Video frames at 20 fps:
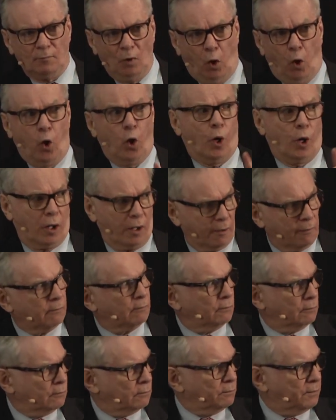or
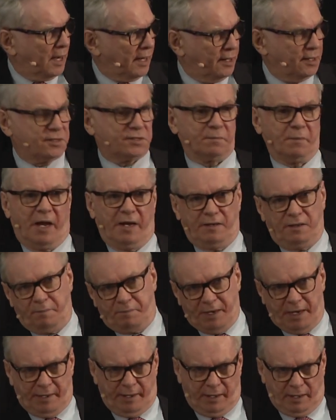by Ismay,
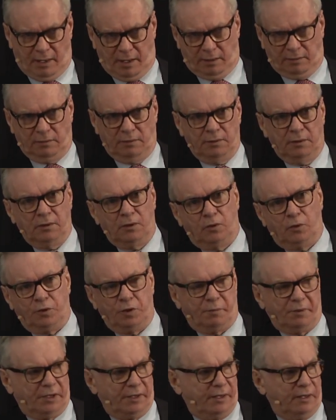depending on who you
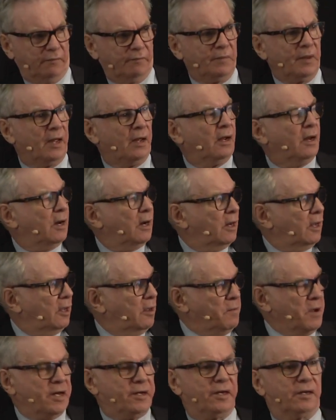believe,
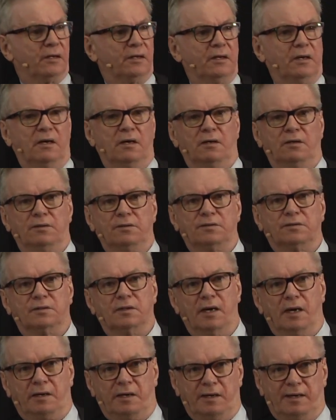immediately goes
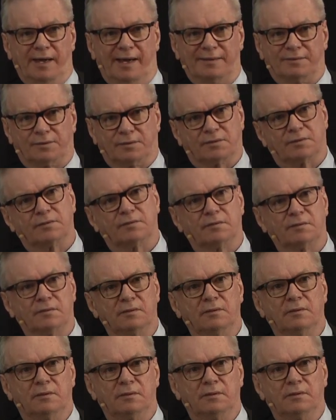and he gets
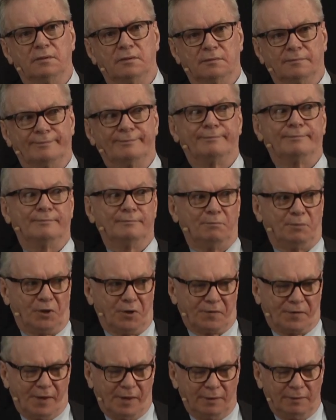
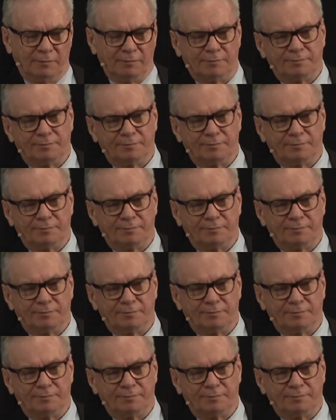Bertha,